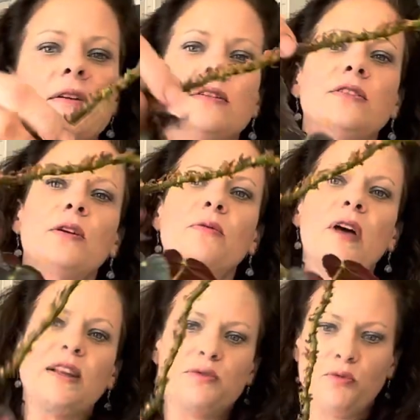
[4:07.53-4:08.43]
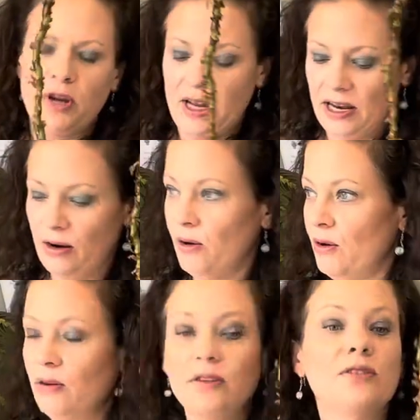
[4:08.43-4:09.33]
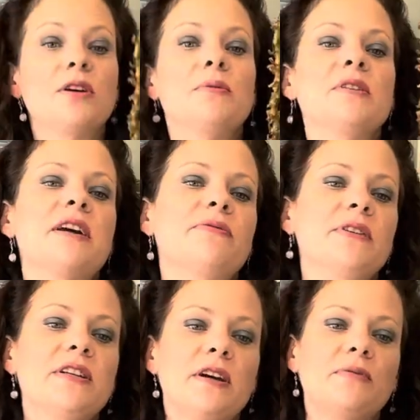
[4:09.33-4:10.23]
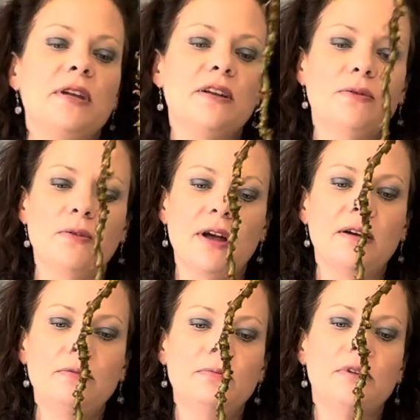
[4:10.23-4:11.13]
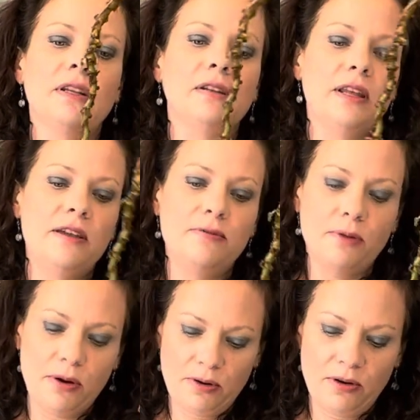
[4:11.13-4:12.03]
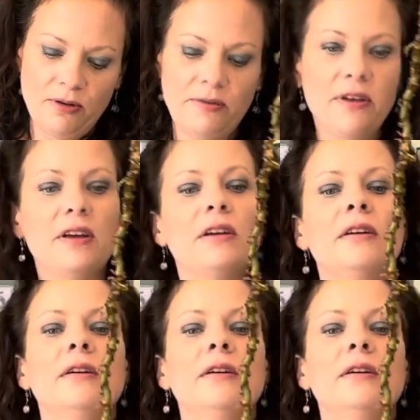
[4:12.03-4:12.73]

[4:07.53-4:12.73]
So that's really long. So we definitely don't need all that. Little leaf broken off there.